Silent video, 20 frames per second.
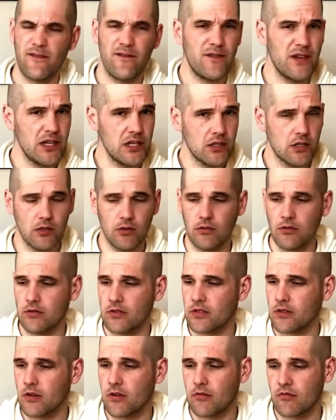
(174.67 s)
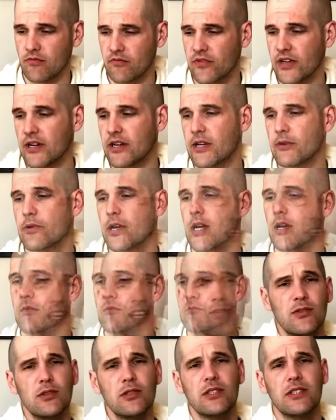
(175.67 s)
vehicle, so very rare.
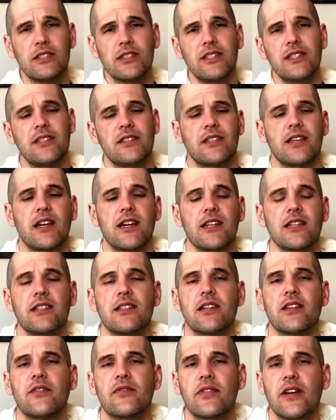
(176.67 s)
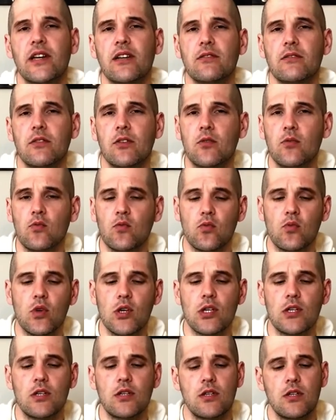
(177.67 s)
Oh, look at these guys. I found not
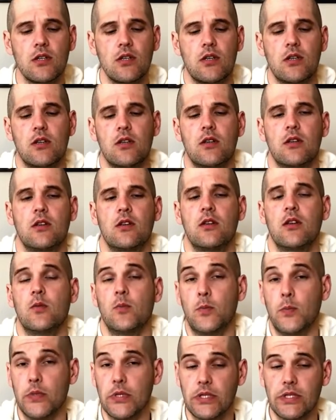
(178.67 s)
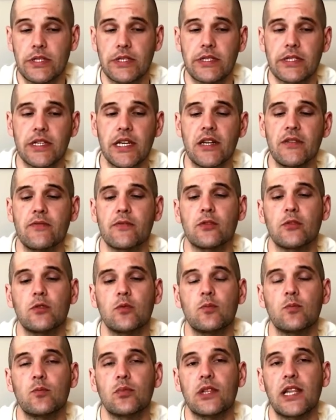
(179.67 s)
one, but
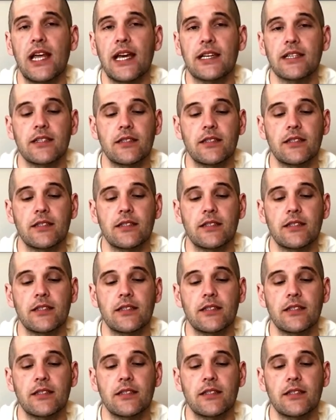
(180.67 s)
several Black